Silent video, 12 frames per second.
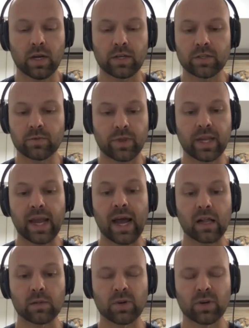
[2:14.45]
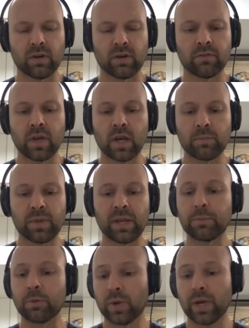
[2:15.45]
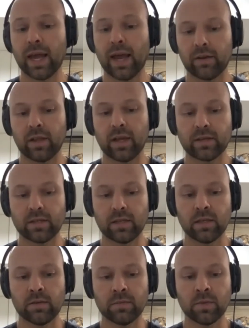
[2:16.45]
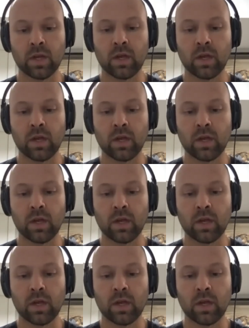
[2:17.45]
just with the caliber of people we had on that team.